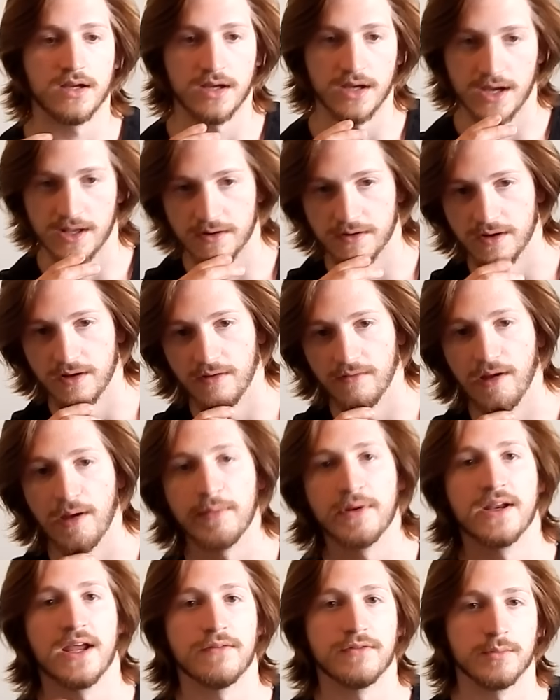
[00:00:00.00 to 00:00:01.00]
I don't know. I
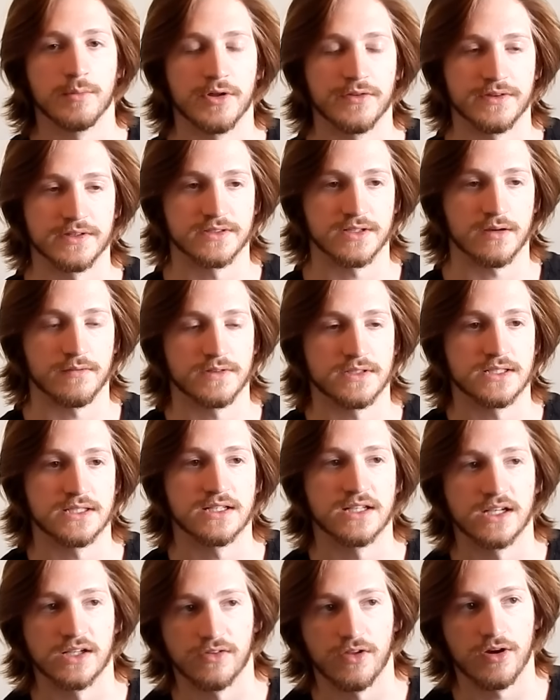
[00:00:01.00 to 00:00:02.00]
mean, every month it's obviously
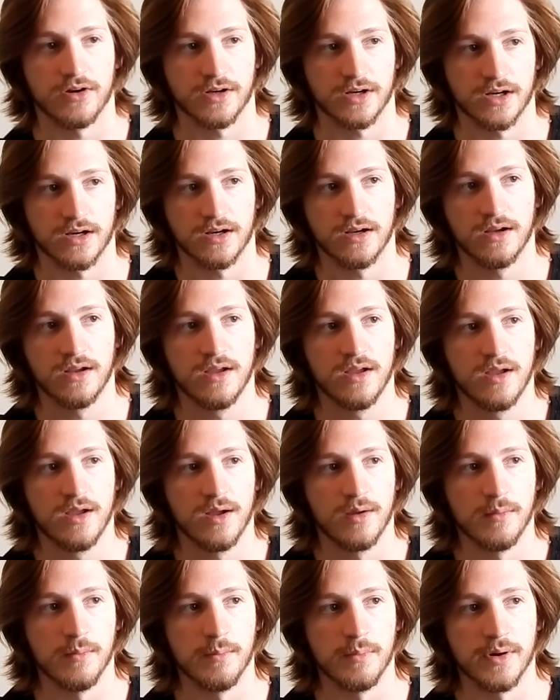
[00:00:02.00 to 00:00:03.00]
getting longer,
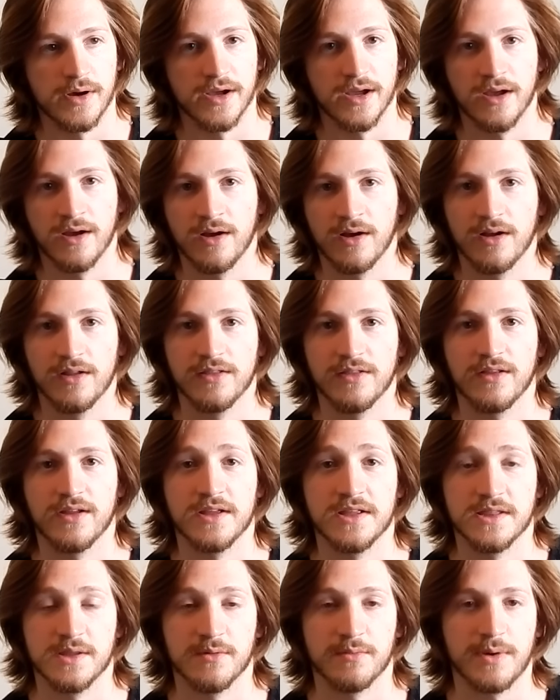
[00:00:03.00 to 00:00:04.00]
but
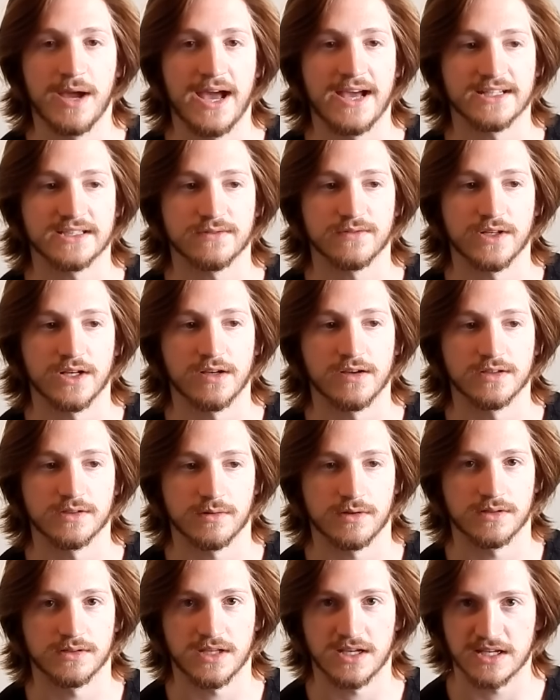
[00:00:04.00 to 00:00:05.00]
in the past videos
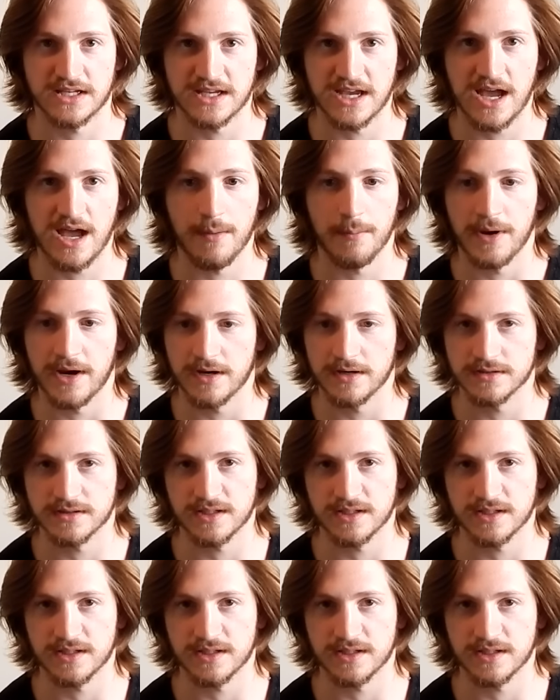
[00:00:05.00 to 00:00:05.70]
where like, yeah, my hair